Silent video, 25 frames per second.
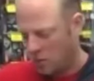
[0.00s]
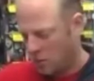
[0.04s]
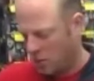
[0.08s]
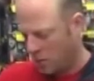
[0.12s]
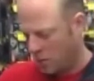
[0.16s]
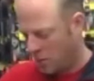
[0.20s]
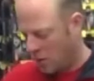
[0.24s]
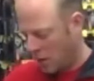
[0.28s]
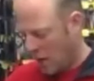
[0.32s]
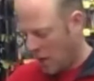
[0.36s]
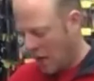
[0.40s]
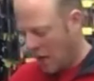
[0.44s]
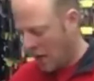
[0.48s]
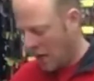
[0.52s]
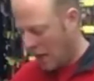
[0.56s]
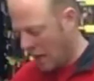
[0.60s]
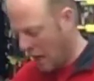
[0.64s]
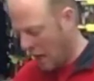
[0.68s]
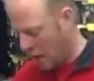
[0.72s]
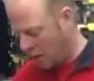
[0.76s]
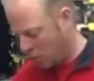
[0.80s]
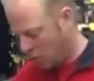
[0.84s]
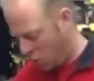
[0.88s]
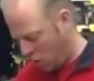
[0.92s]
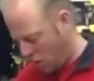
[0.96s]
A lot of
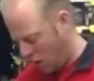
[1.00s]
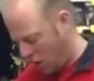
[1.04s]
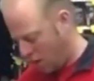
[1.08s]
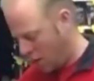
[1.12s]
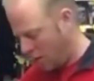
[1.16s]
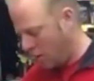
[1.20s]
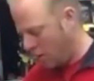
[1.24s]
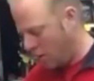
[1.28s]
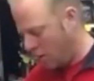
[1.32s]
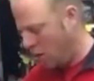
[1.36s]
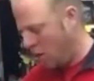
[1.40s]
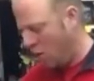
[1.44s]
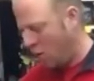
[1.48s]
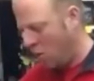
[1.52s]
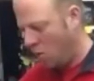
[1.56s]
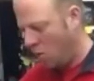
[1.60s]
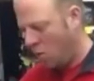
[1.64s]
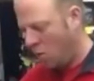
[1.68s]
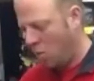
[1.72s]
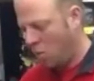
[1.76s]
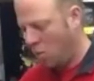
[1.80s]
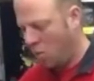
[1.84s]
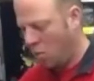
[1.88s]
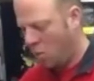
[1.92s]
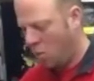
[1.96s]
guys want to know,
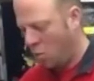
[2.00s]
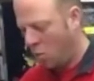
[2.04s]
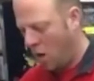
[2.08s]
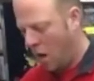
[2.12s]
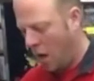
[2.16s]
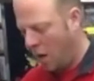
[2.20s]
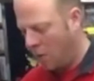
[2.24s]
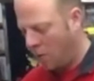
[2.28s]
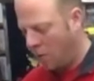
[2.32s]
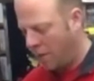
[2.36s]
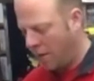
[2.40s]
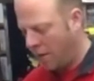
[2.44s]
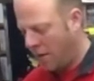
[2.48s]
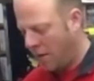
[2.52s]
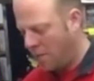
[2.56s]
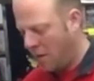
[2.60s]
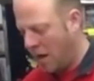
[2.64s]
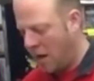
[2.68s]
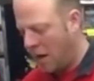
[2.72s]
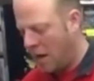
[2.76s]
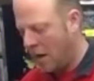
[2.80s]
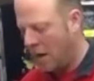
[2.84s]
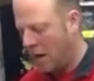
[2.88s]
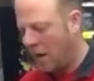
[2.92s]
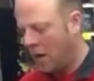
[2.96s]
why would they
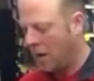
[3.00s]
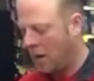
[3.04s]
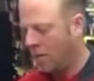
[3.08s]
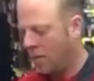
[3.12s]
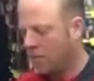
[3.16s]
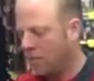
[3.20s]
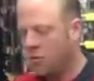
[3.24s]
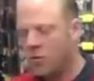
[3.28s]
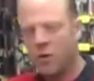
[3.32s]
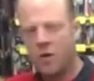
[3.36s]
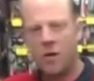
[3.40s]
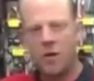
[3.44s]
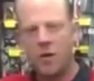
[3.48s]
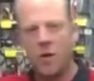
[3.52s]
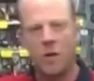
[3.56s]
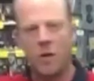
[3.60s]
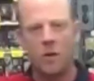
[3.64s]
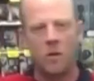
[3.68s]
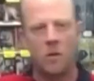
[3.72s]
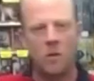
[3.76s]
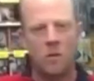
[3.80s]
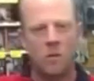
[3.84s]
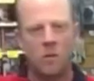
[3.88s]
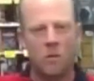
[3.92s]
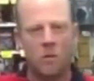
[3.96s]
buy an AMG
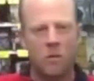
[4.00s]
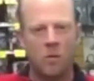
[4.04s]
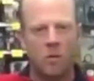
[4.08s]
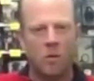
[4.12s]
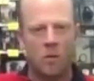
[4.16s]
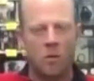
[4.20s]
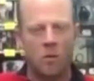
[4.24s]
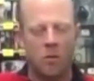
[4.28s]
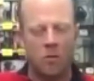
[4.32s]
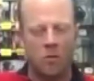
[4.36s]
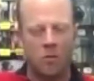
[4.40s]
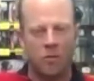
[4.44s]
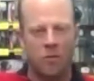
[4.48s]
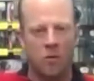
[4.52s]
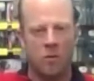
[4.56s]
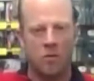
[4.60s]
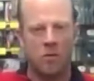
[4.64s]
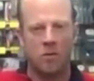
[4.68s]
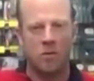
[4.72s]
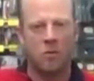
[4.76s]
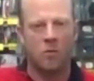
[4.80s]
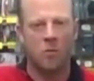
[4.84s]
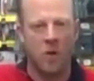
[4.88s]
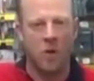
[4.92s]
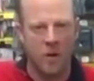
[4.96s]

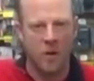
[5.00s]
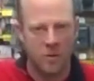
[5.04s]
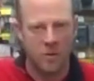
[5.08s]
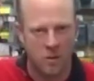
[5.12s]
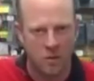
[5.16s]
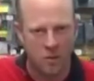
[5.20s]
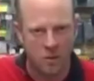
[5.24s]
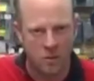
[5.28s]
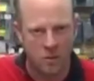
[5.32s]
versus a Razor?